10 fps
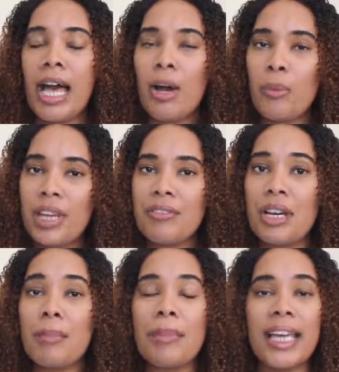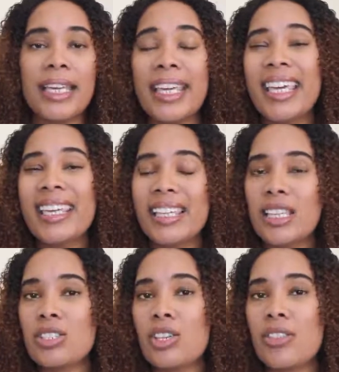However, my hair
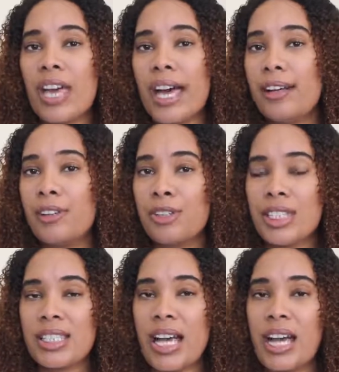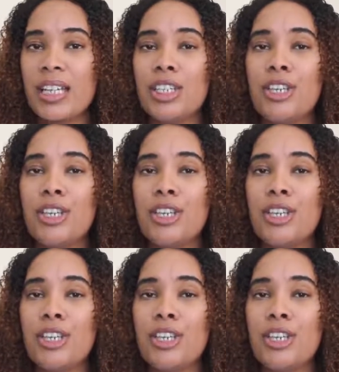is on the healthy side.